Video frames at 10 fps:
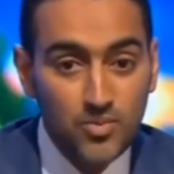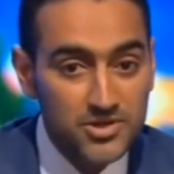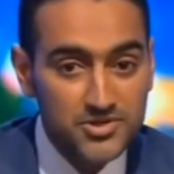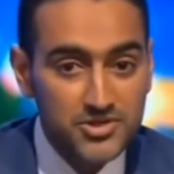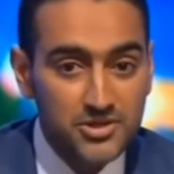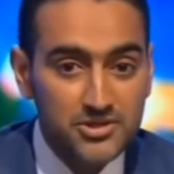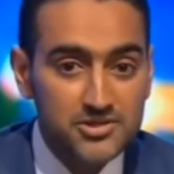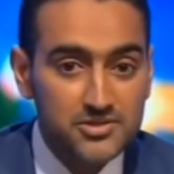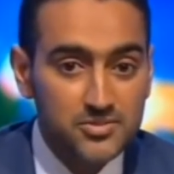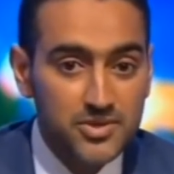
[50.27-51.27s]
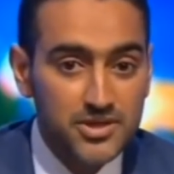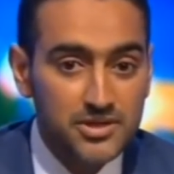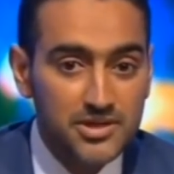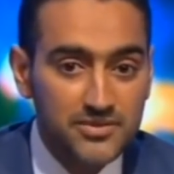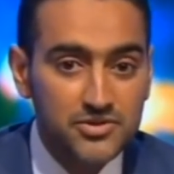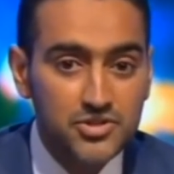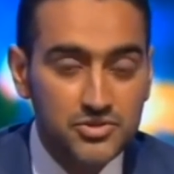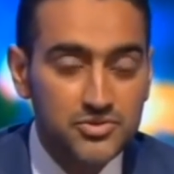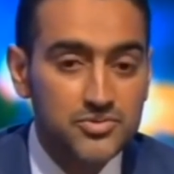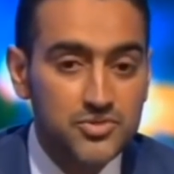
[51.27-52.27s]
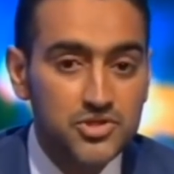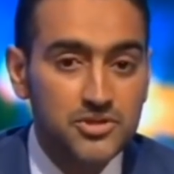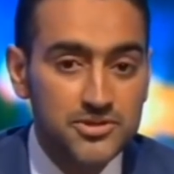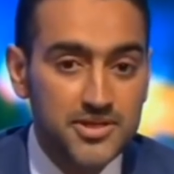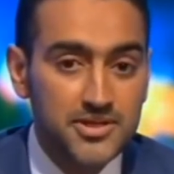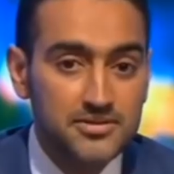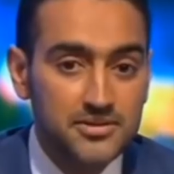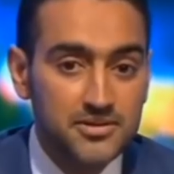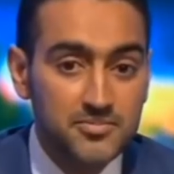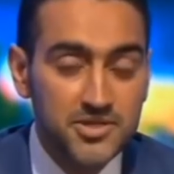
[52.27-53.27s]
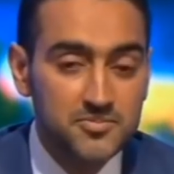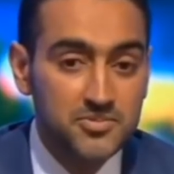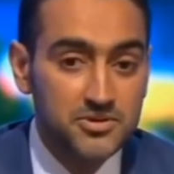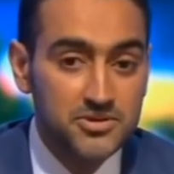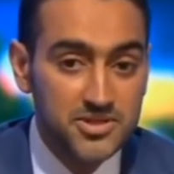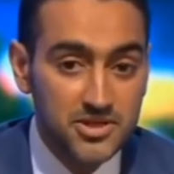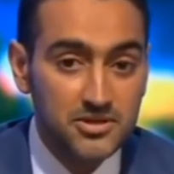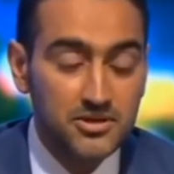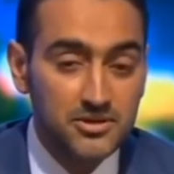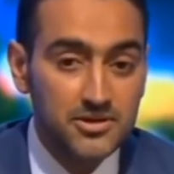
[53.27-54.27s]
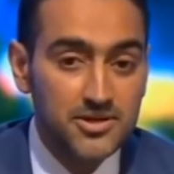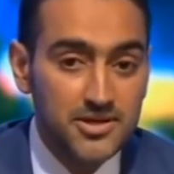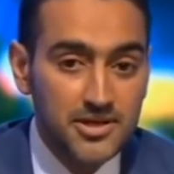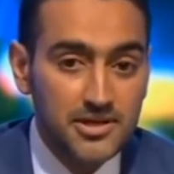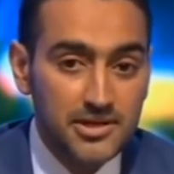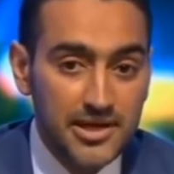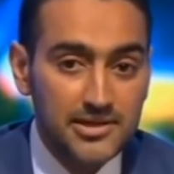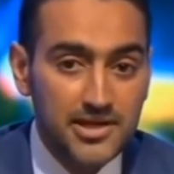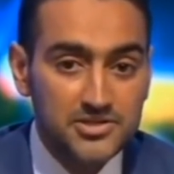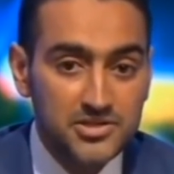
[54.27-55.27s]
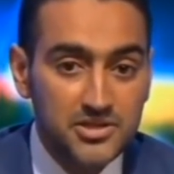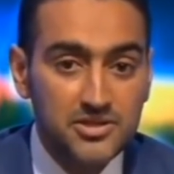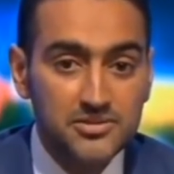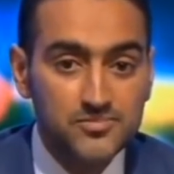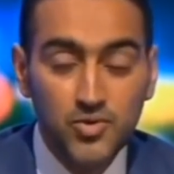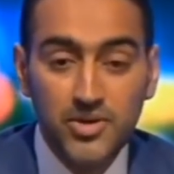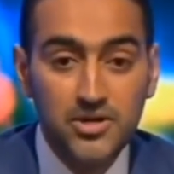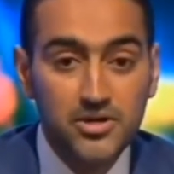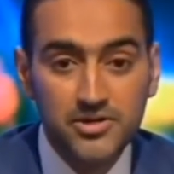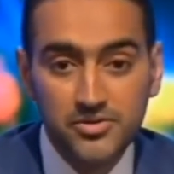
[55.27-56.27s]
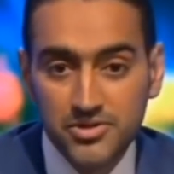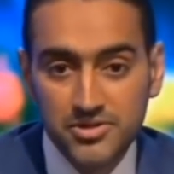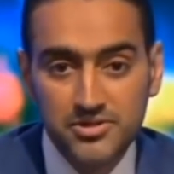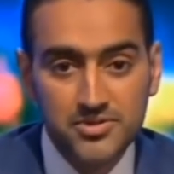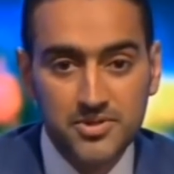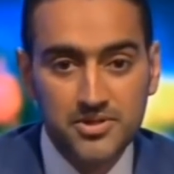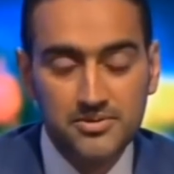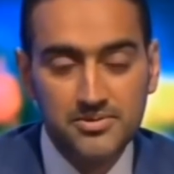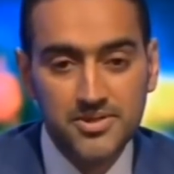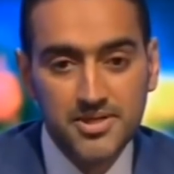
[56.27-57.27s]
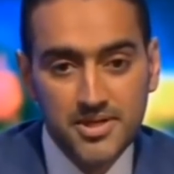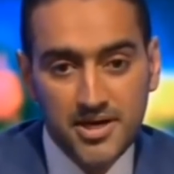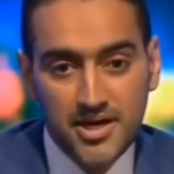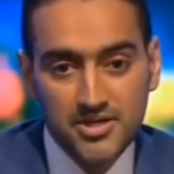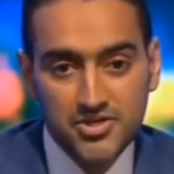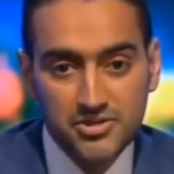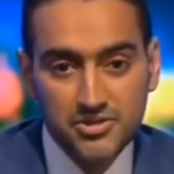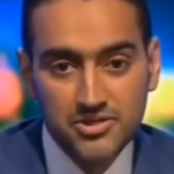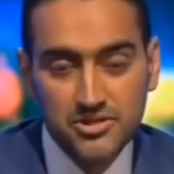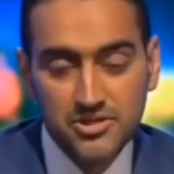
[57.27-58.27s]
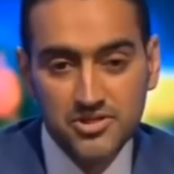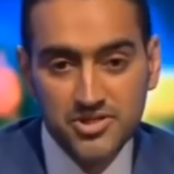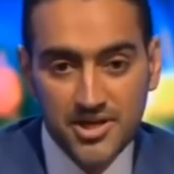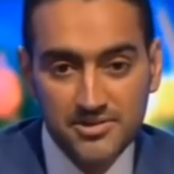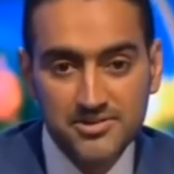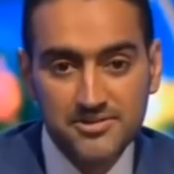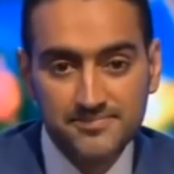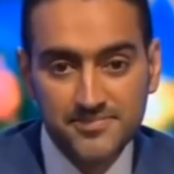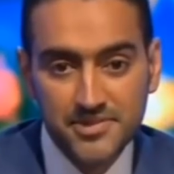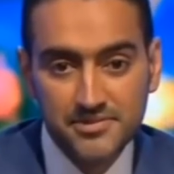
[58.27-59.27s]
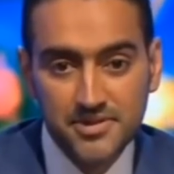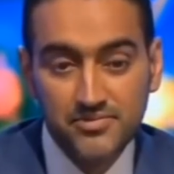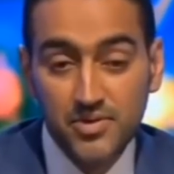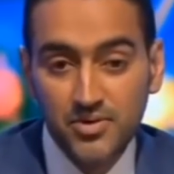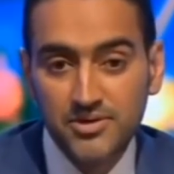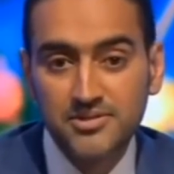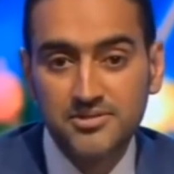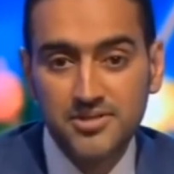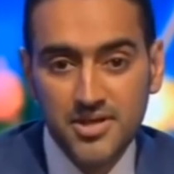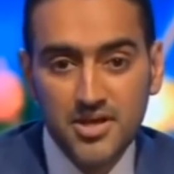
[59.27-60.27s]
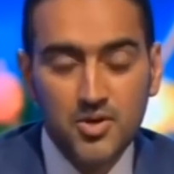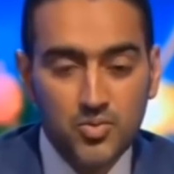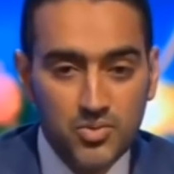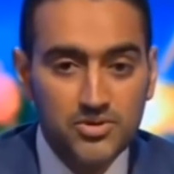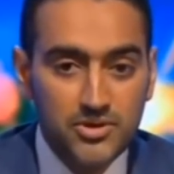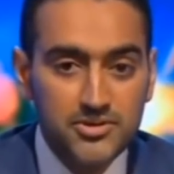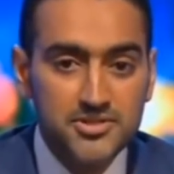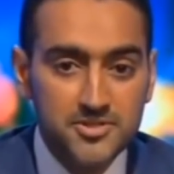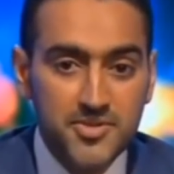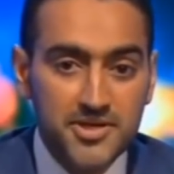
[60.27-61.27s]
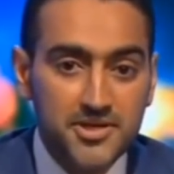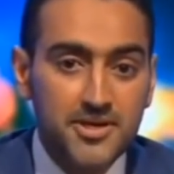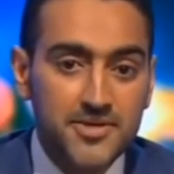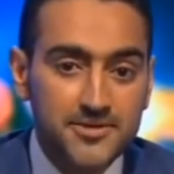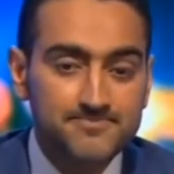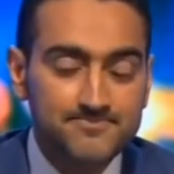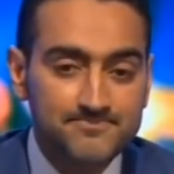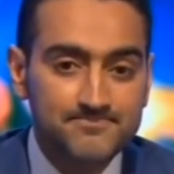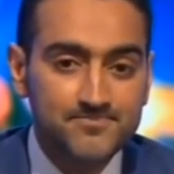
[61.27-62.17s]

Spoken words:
And I wasn't shocked when 11 Jews were shot dead in a Pittsburgh synagogue late last year, or when 9 Christians were killed at a church in Charleston. If we're honest, we'll know this has been coming.